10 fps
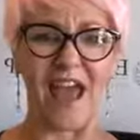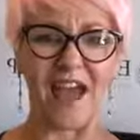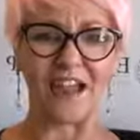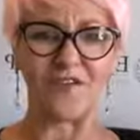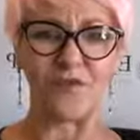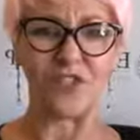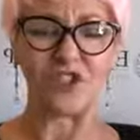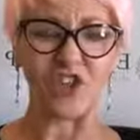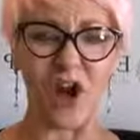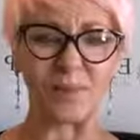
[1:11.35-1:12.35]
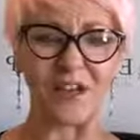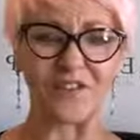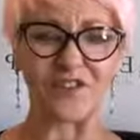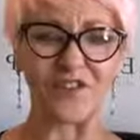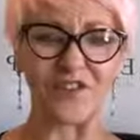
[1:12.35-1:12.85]
Heck, if we stopped
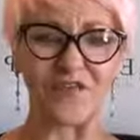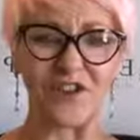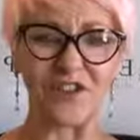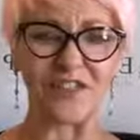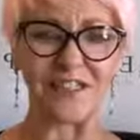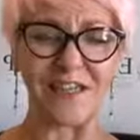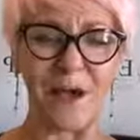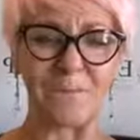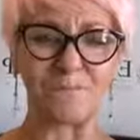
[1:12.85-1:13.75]
after the first